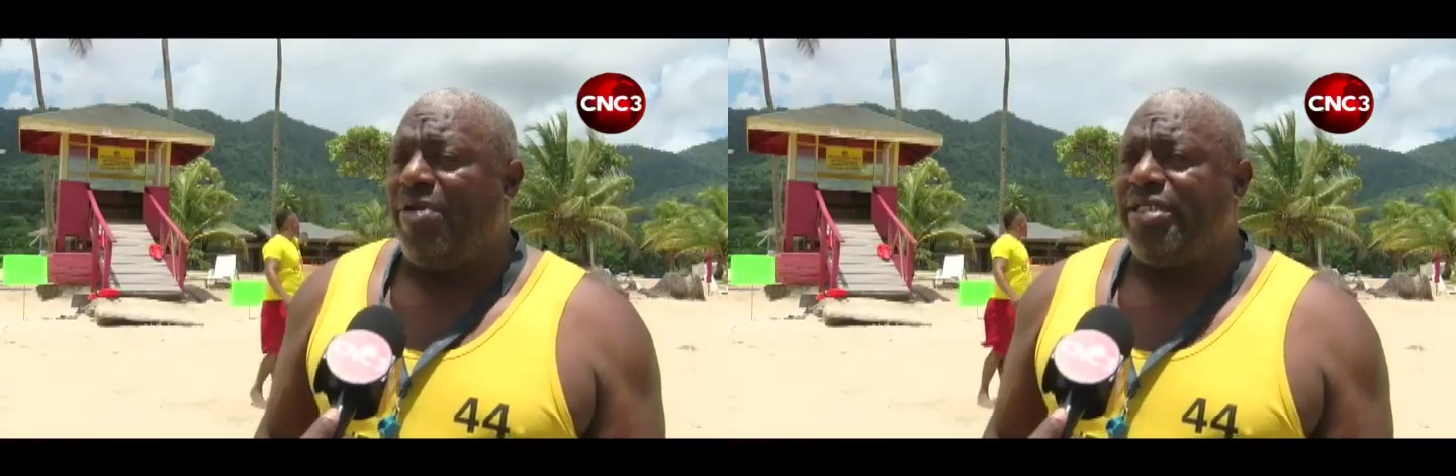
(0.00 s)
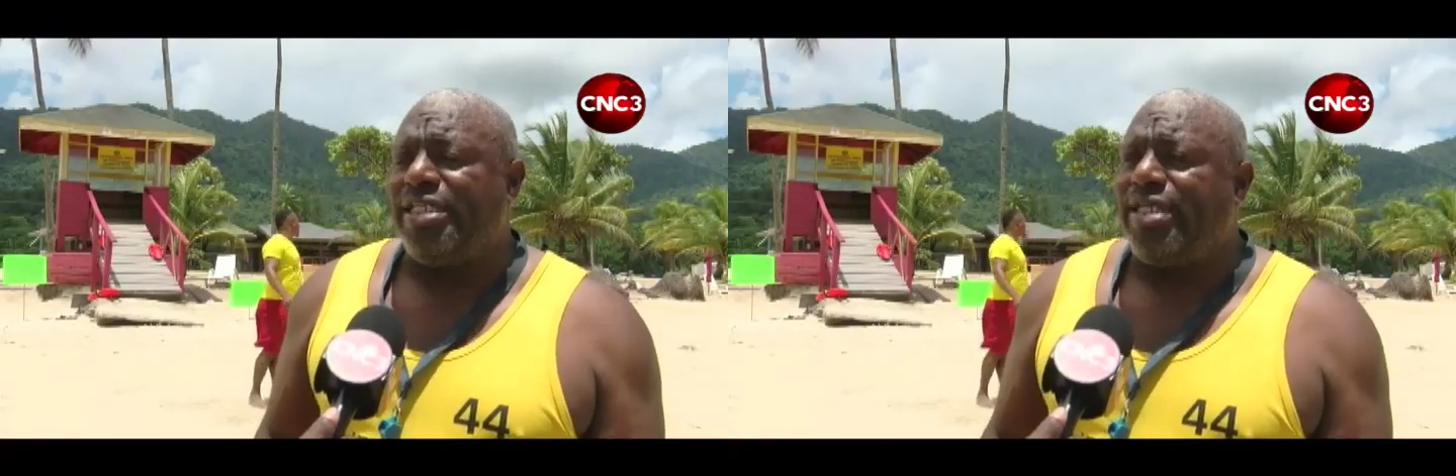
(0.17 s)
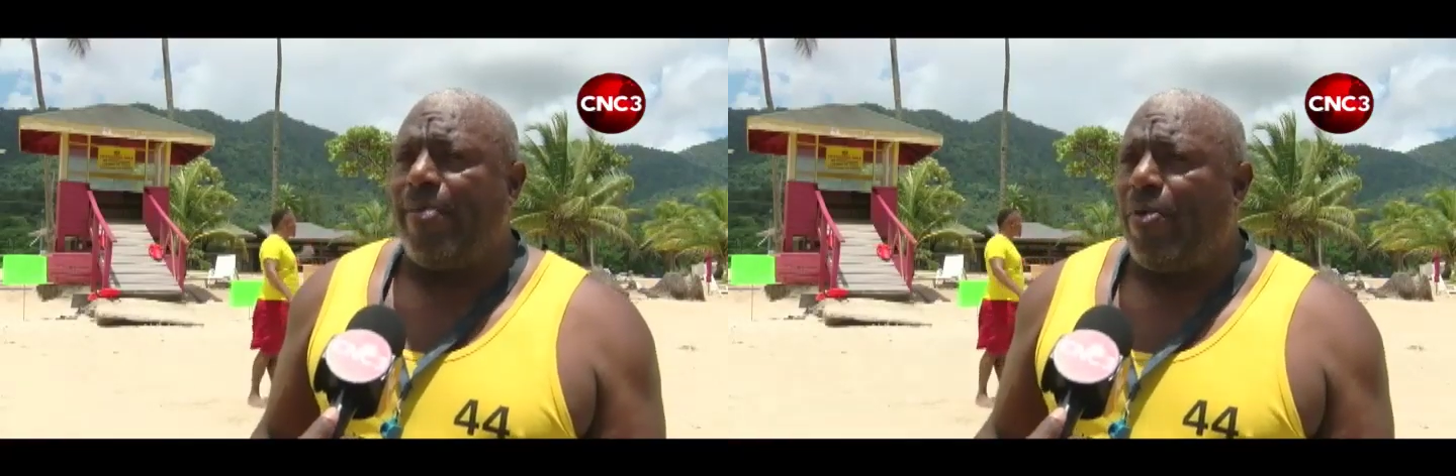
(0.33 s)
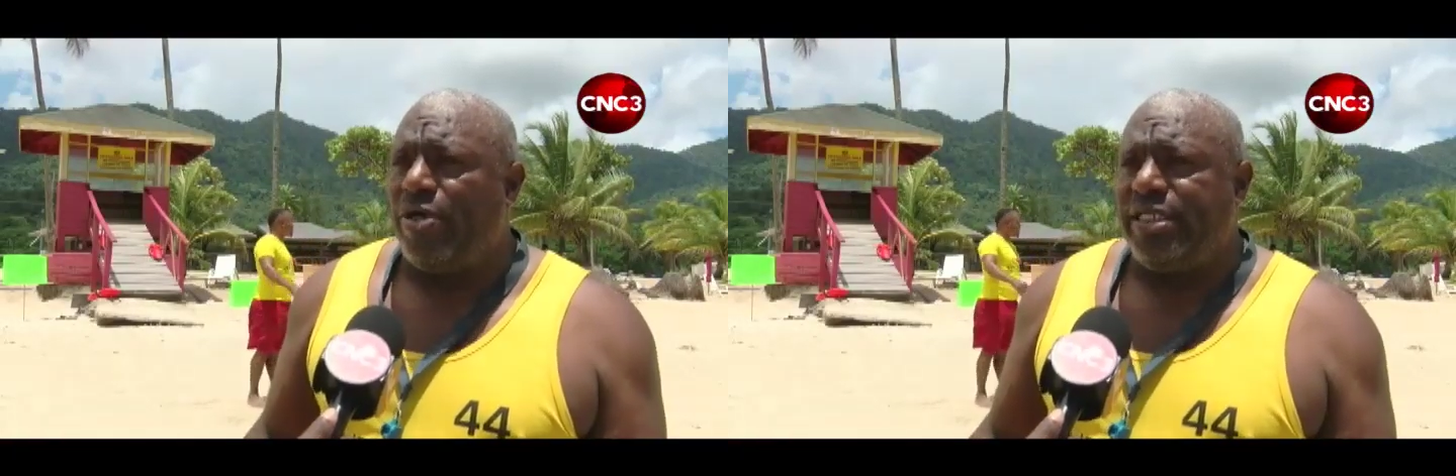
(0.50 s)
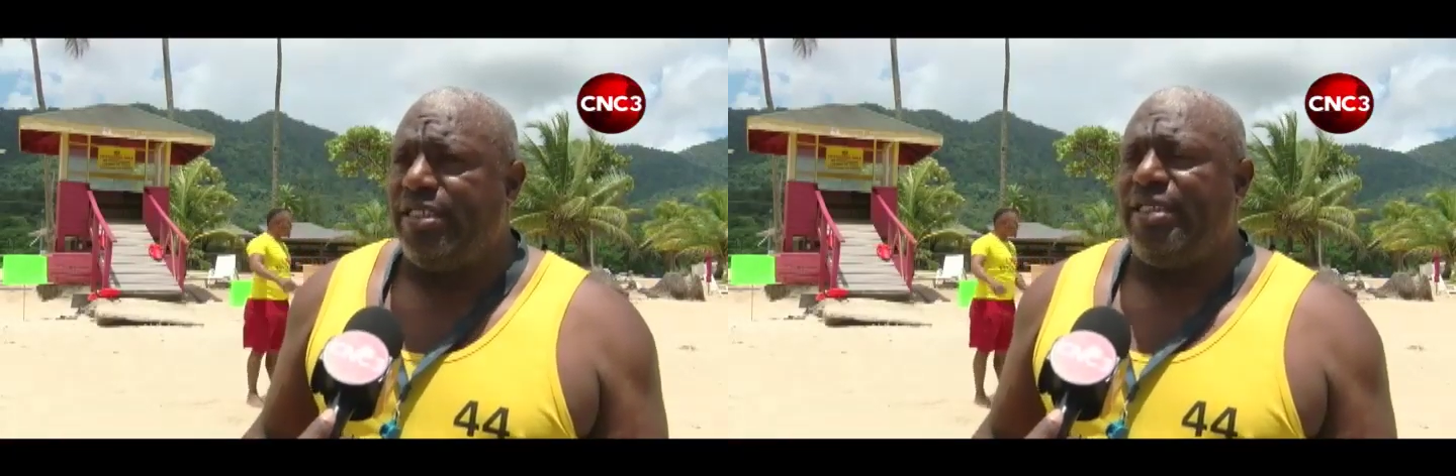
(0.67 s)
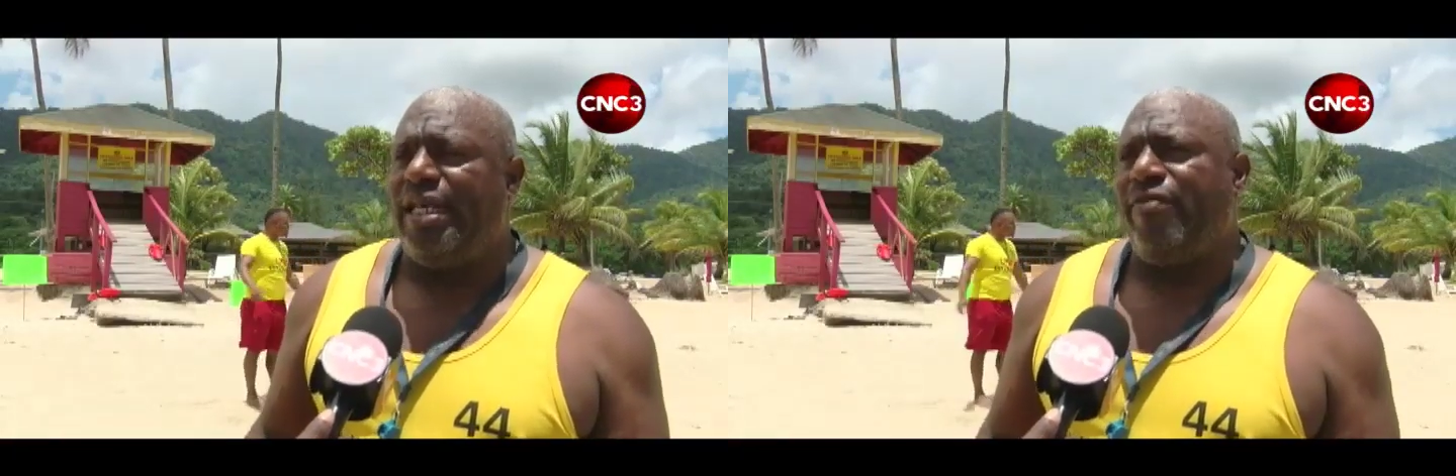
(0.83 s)
not
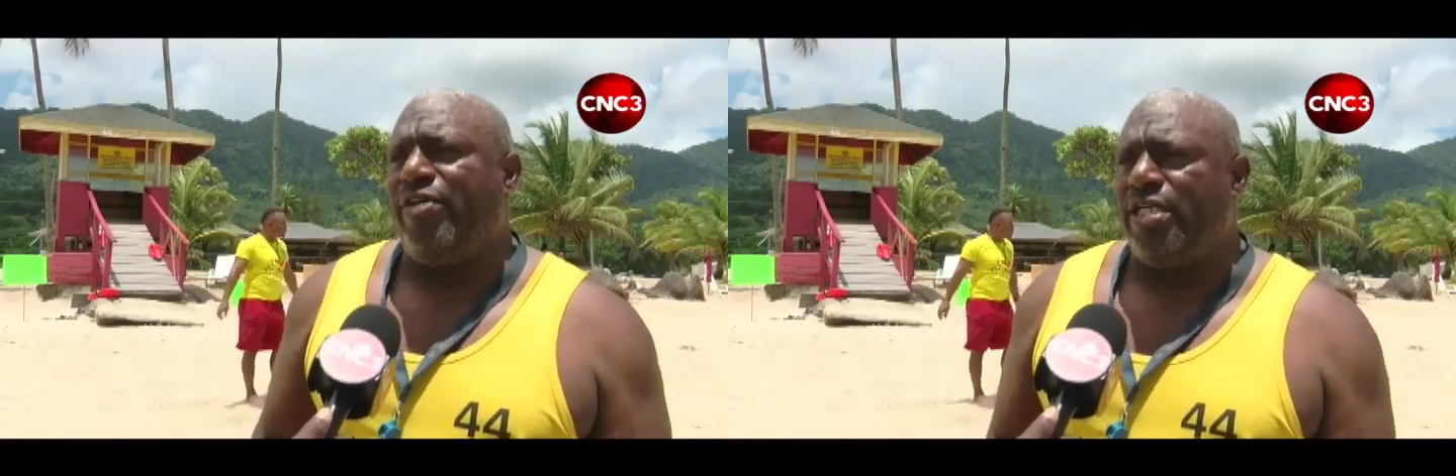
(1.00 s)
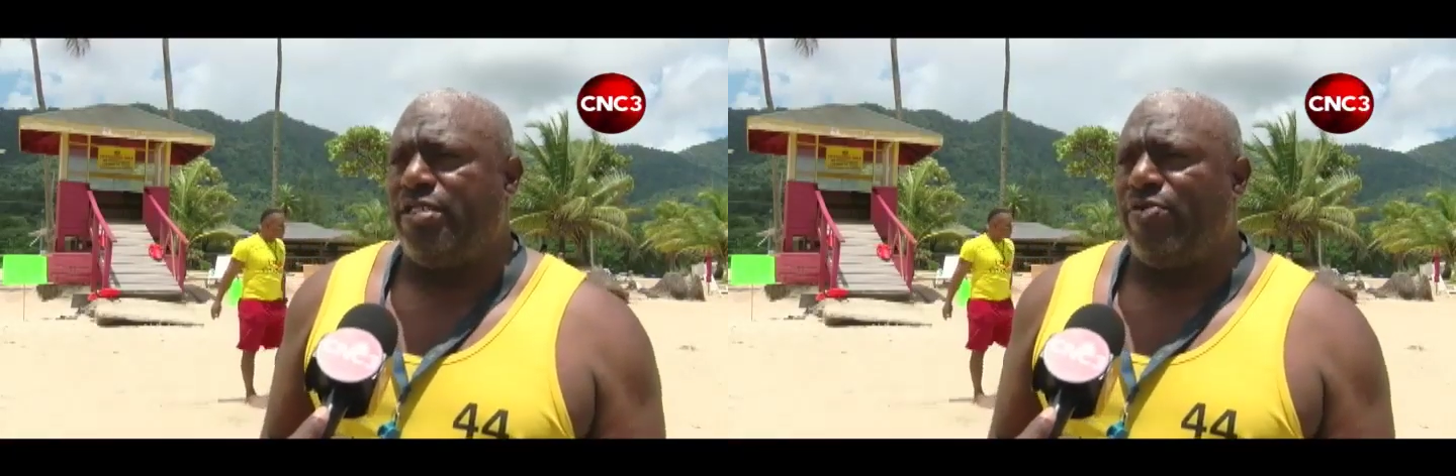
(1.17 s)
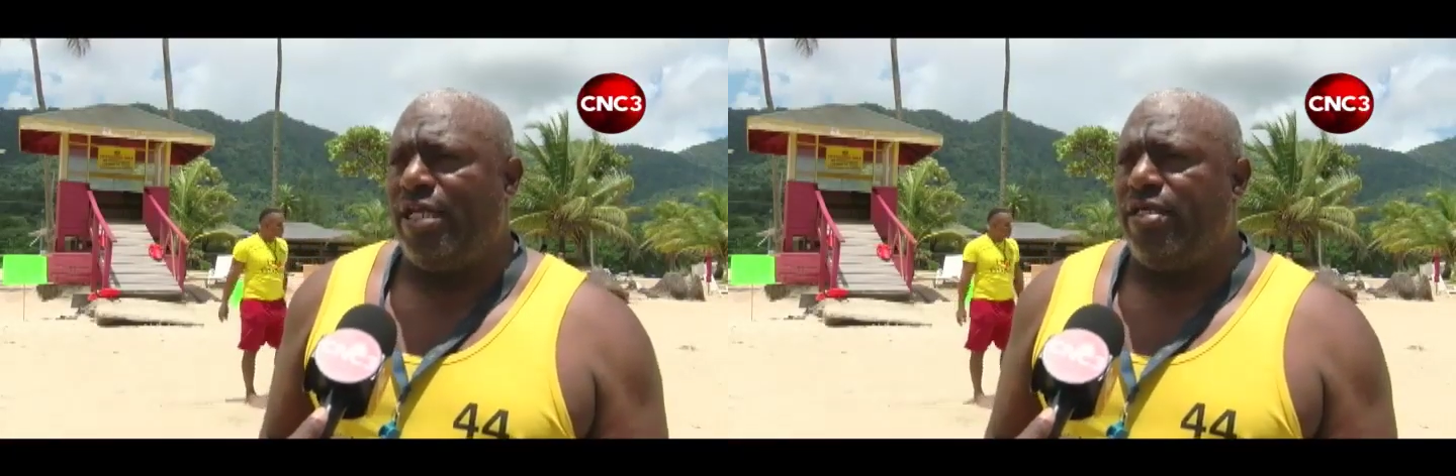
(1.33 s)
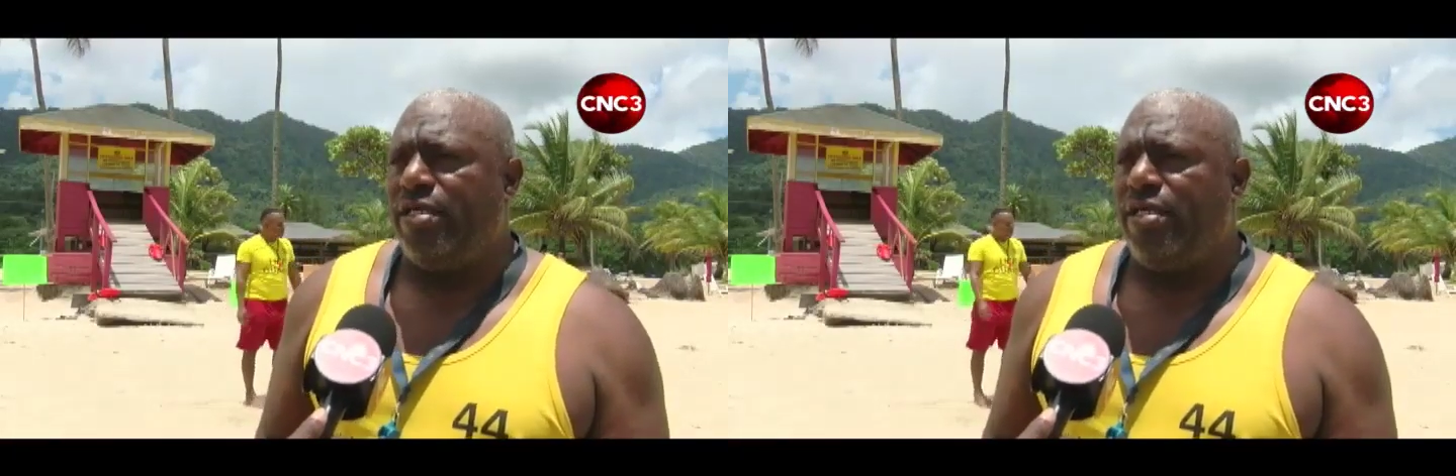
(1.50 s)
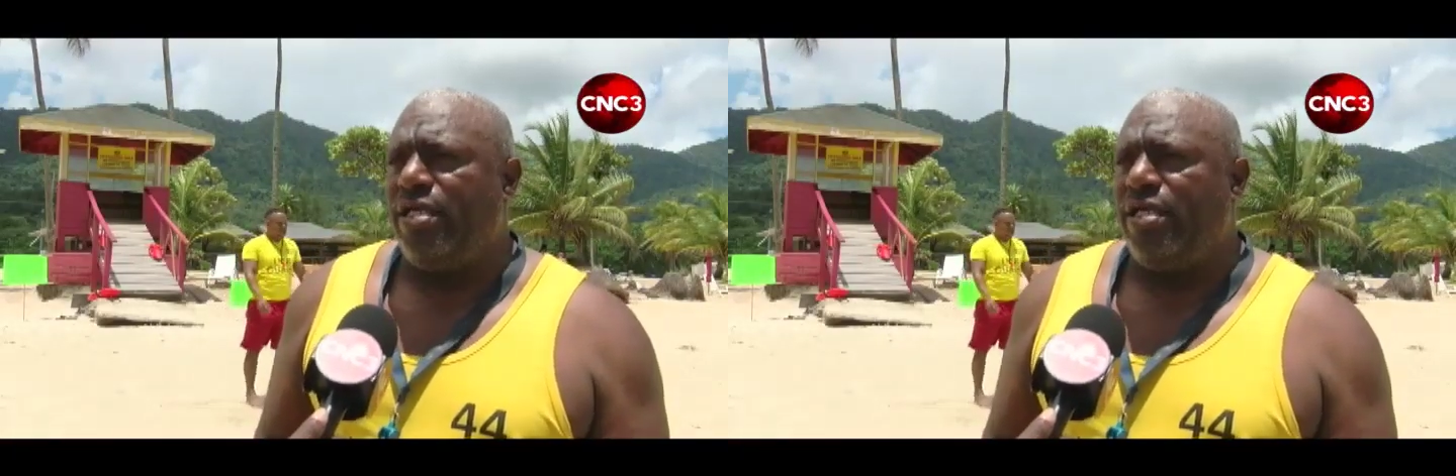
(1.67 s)
disappointed in the lifeguards, really,